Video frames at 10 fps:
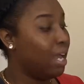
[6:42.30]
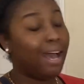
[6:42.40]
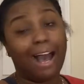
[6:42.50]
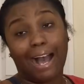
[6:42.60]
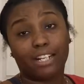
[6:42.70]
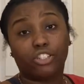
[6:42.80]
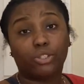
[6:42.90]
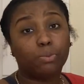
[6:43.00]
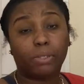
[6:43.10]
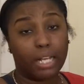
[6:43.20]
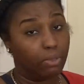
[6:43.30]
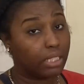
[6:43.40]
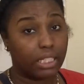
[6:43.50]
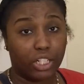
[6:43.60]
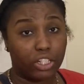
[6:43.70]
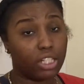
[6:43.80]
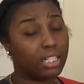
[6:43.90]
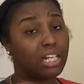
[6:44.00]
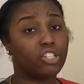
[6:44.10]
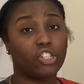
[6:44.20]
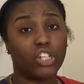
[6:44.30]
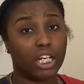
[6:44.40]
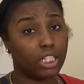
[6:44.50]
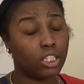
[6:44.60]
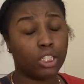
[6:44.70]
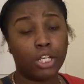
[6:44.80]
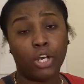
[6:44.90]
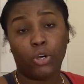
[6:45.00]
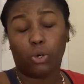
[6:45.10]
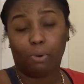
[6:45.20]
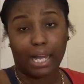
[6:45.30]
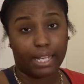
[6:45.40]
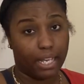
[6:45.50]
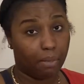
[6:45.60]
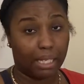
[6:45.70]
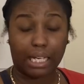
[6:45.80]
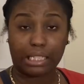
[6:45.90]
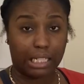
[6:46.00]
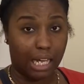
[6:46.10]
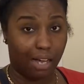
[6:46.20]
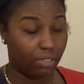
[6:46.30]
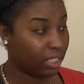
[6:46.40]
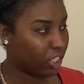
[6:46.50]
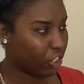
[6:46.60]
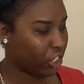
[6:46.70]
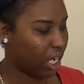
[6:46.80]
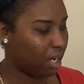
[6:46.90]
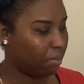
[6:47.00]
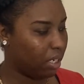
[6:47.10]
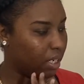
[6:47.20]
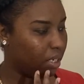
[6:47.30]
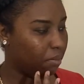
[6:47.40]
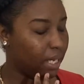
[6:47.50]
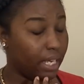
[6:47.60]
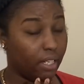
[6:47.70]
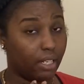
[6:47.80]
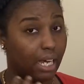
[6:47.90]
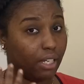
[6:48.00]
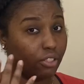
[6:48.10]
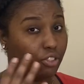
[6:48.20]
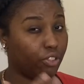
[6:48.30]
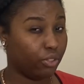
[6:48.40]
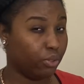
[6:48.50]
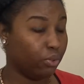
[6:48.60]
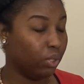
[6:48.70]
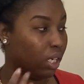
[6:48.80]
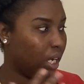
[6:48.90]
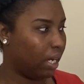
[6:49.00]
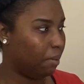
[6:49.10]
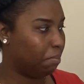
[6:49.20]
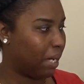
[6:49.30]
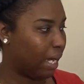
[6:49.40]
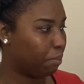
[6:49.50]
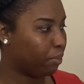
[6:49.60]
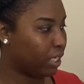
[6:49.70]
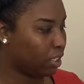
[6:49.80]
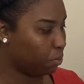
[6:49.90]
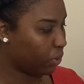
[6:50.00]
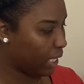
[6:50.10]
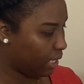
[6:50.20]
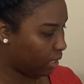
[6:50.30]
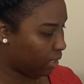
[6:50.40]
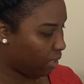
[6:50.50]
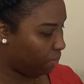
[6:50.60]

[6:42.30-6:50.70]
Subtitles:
I do play with stickers. That's just who I am. Like I said, I have a sticker shop, and I do buy printable kits and stuff.